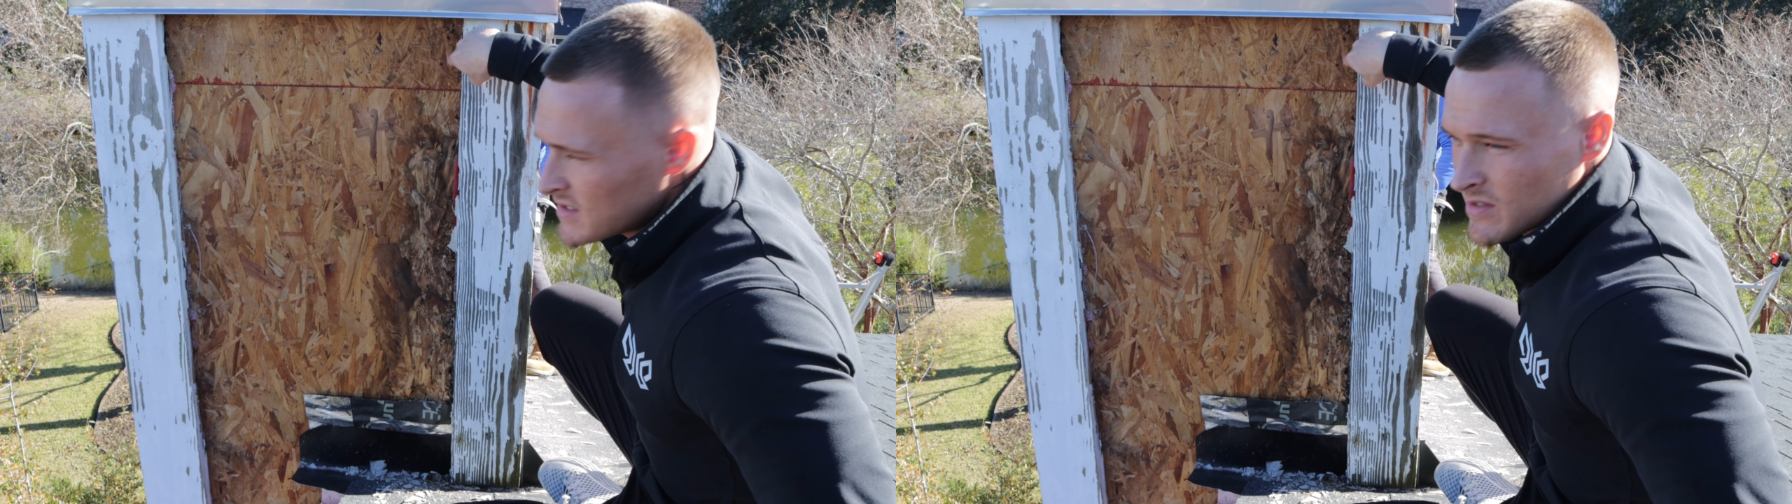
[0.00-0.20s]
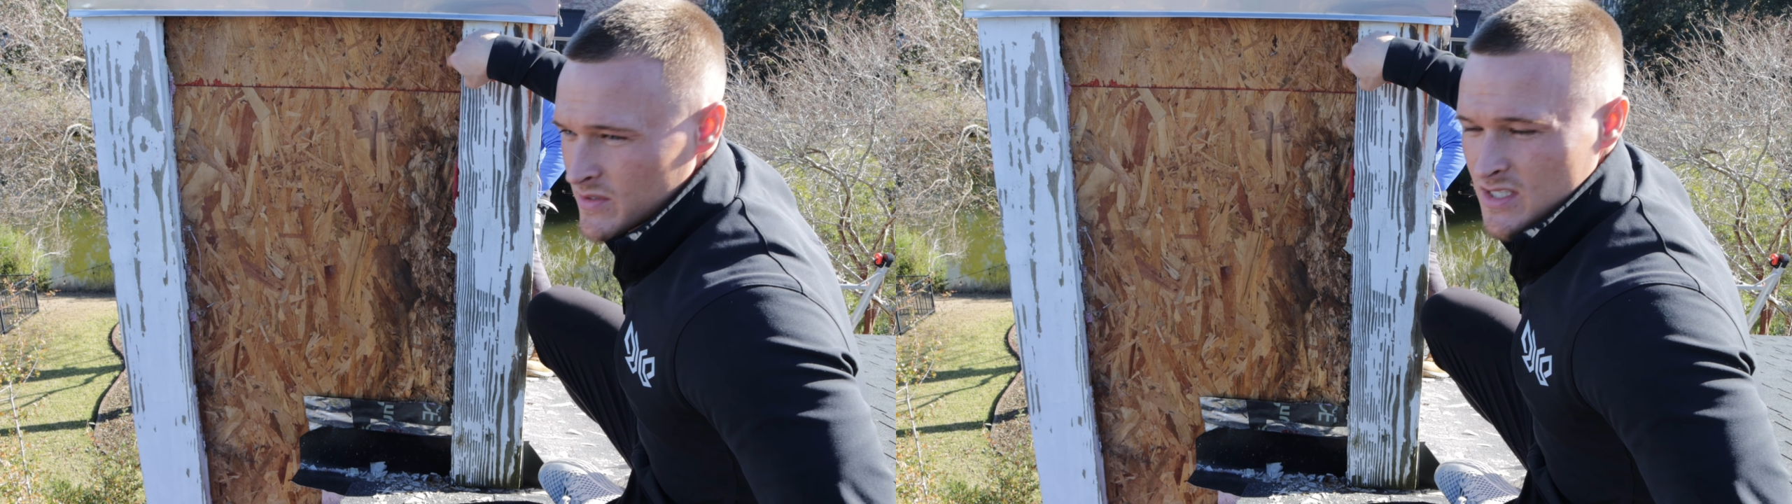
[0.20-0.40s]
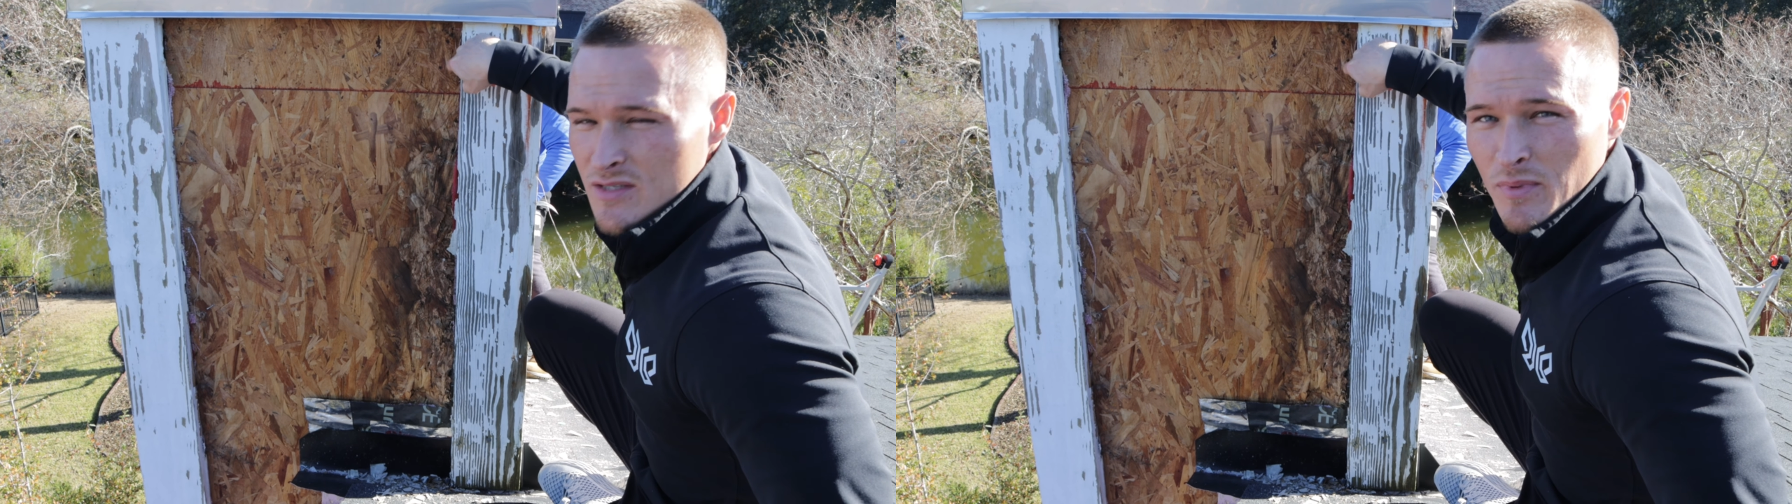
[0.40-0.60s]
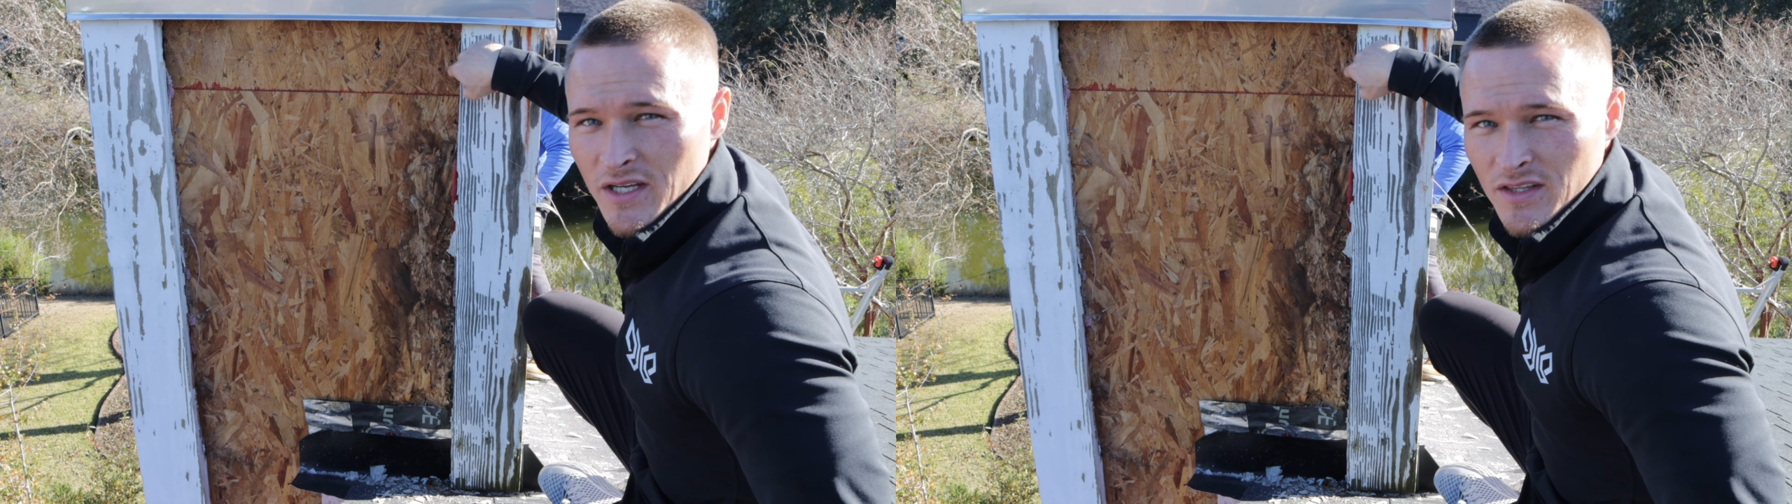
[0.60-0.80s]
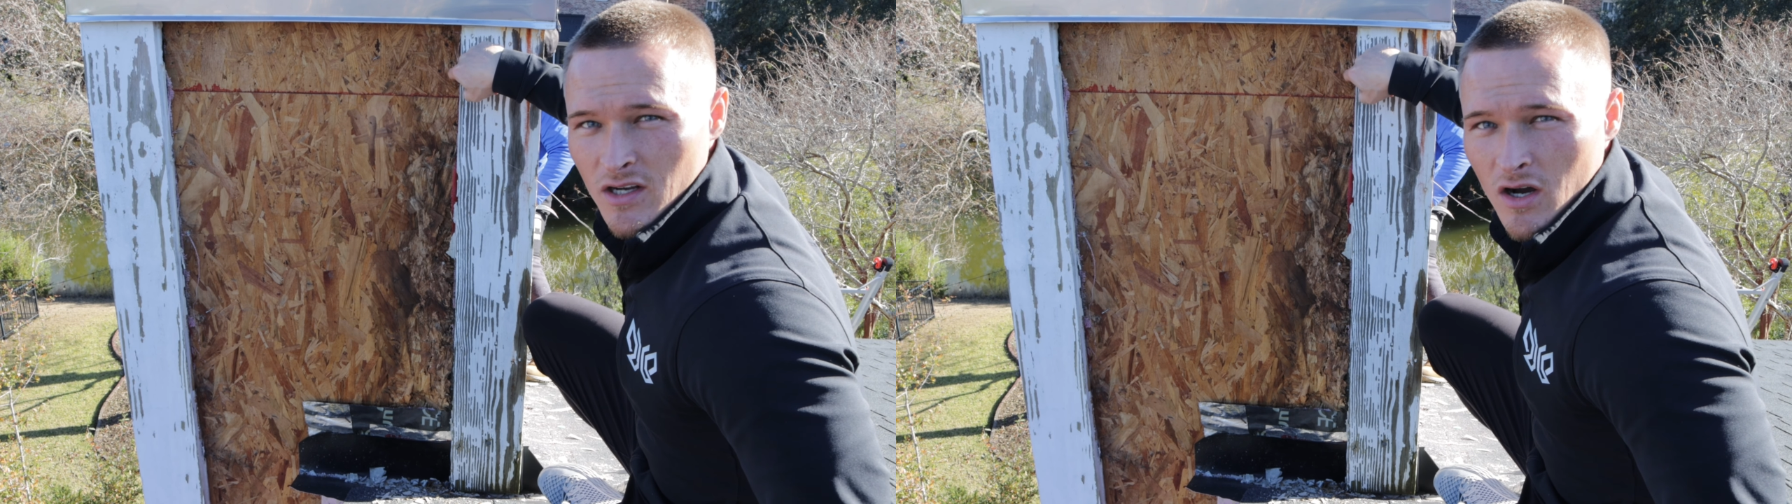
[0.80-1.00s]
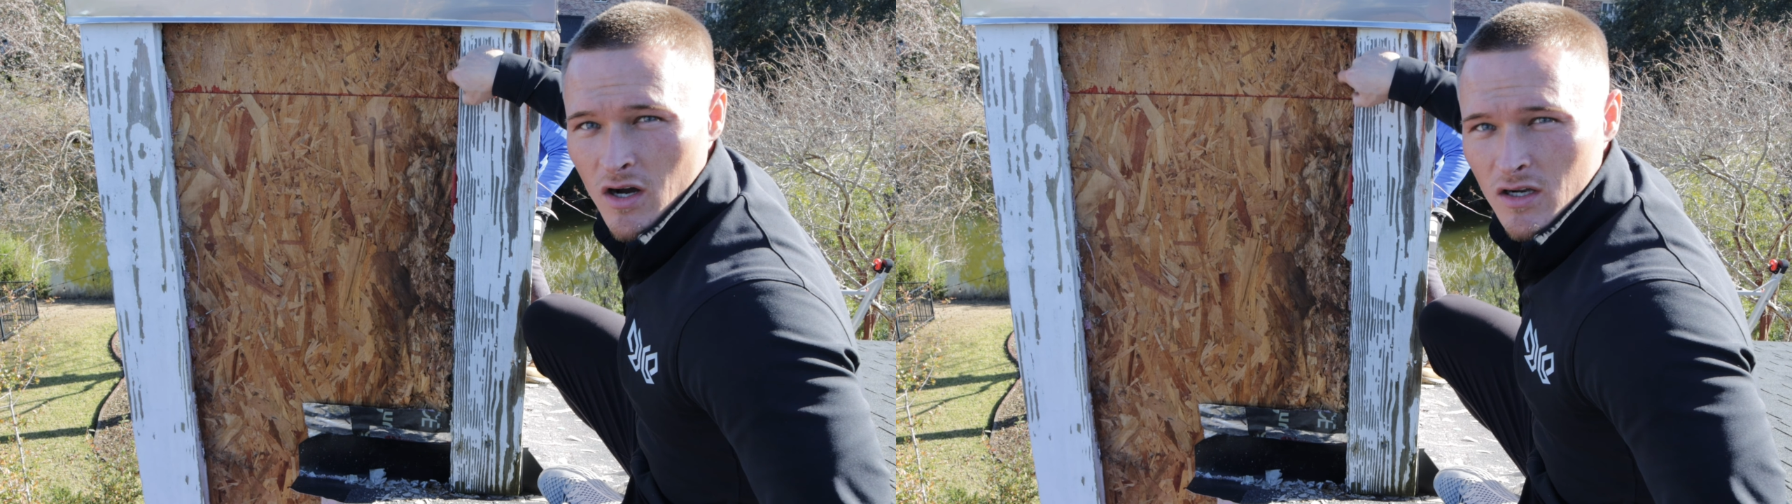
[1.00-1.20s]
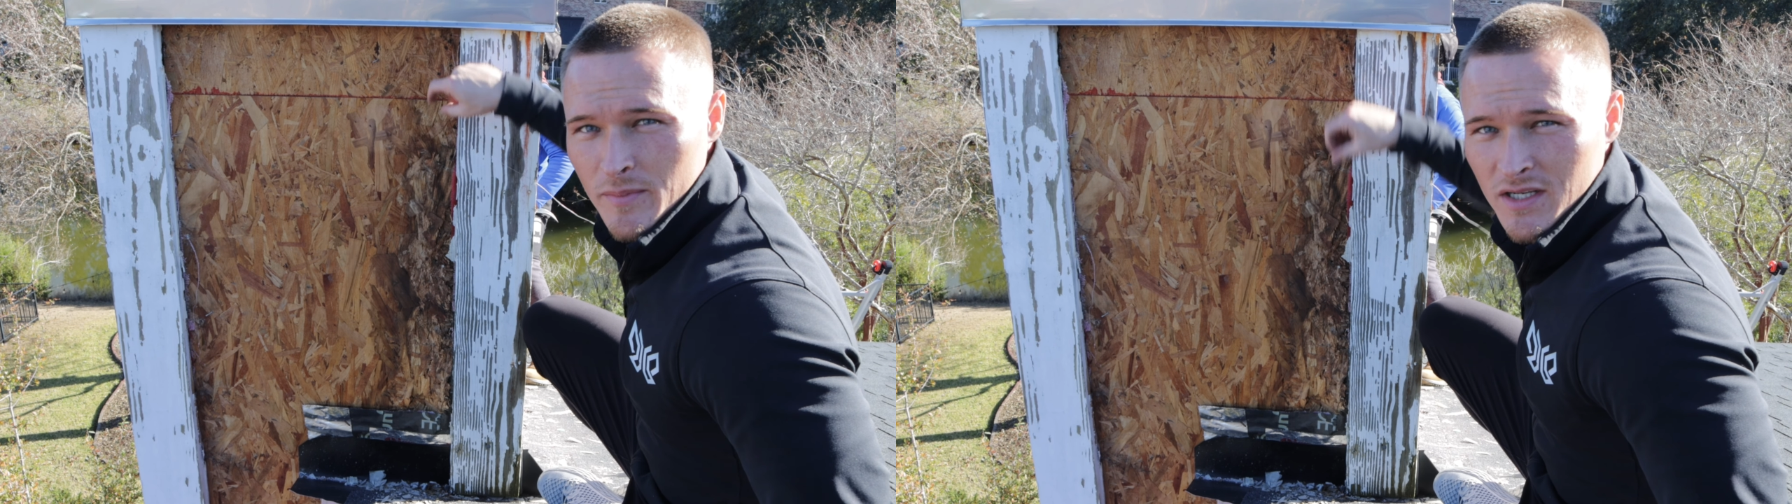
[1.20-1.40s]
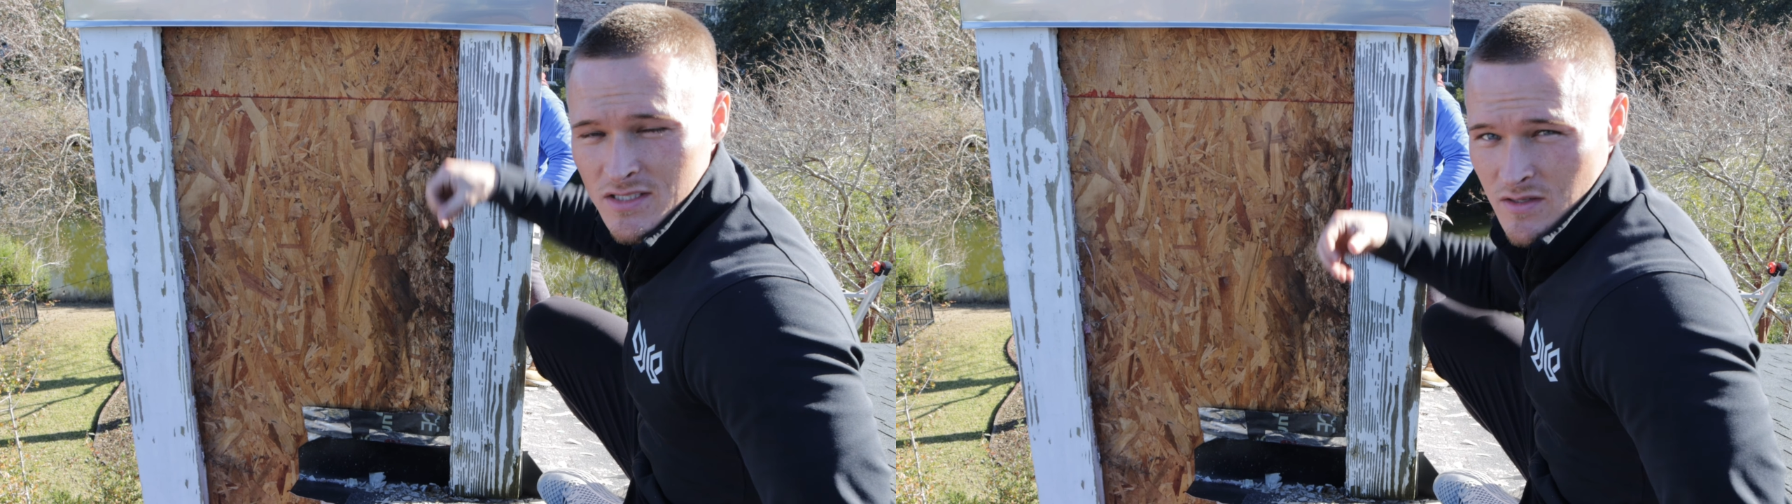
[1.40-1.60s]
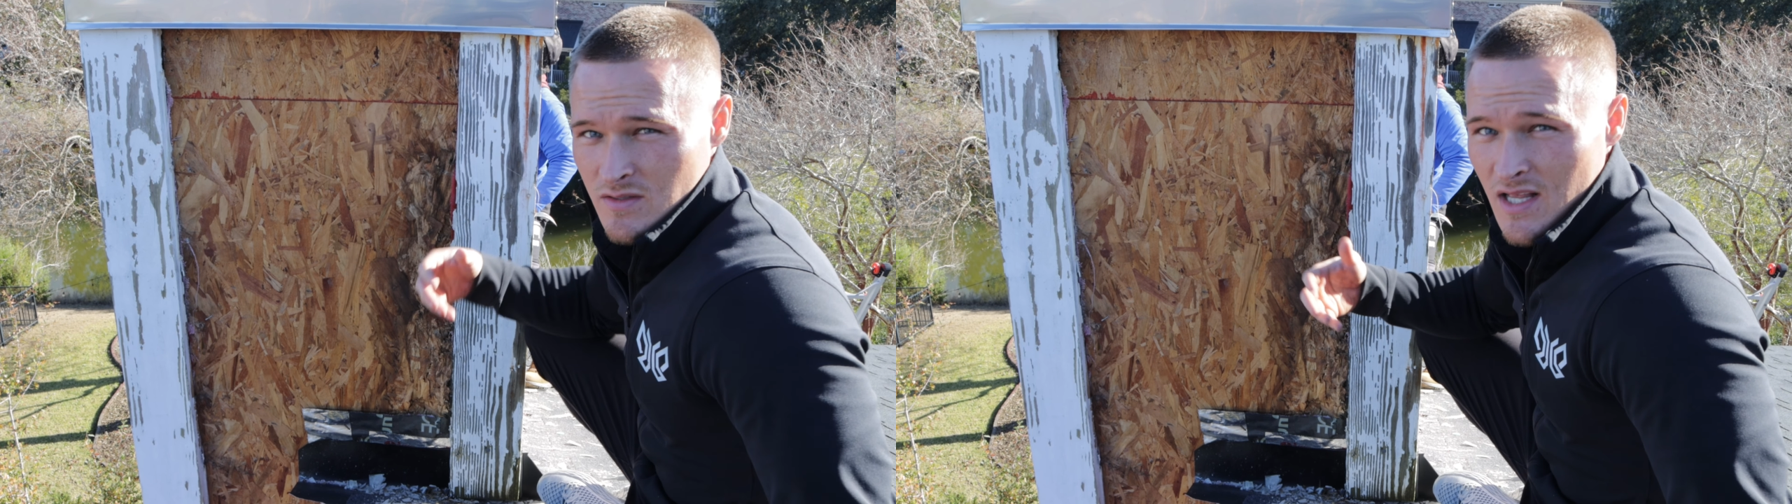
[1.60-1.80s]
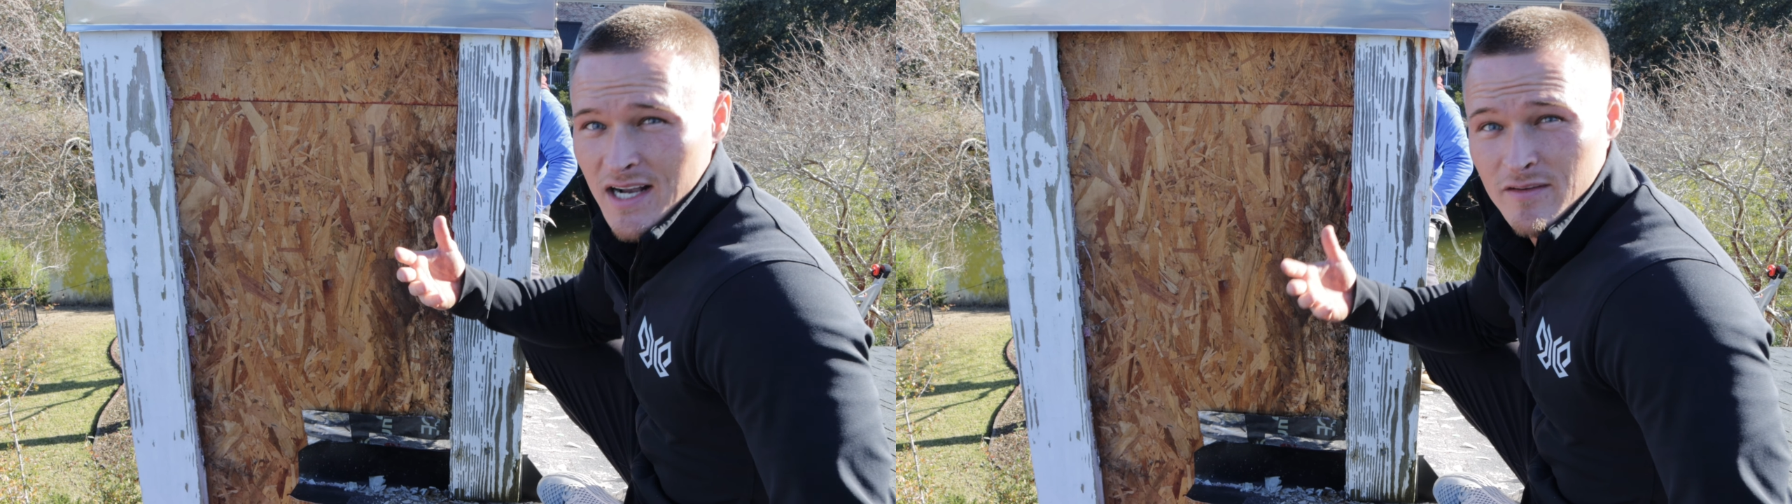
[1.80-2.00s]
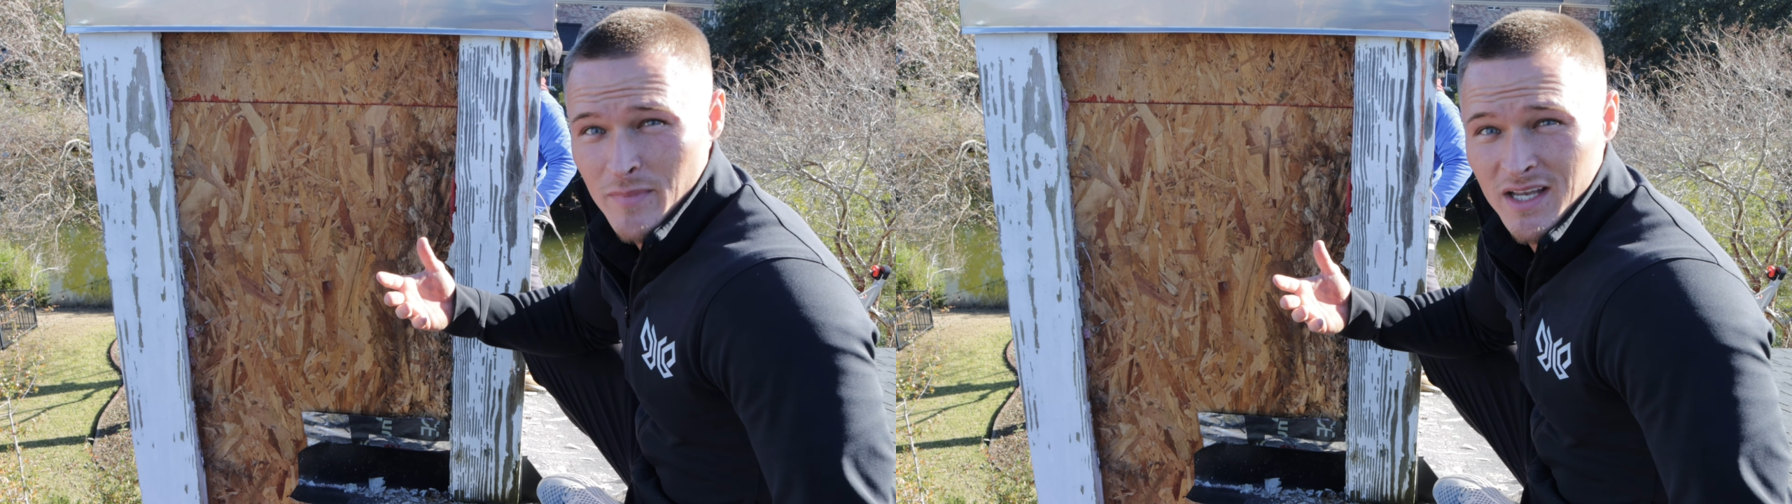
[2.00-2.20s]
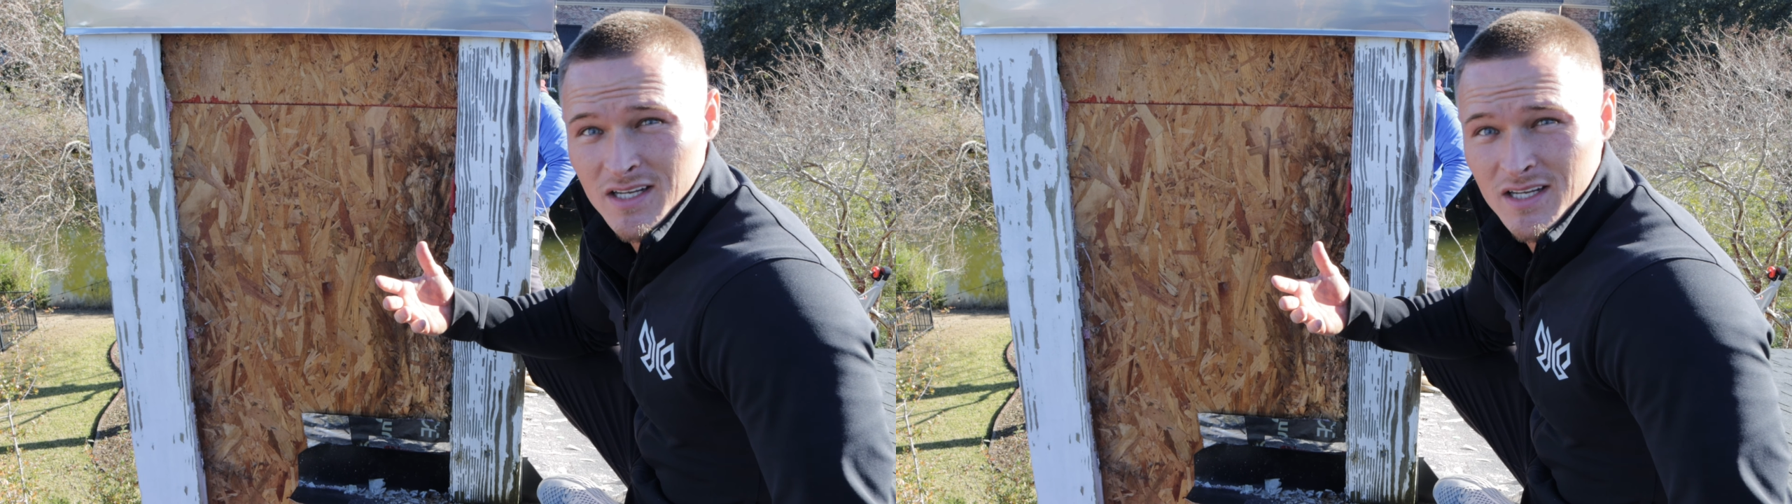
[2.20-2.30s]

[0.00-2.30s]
a split in the caulk, because there was lack of maintenance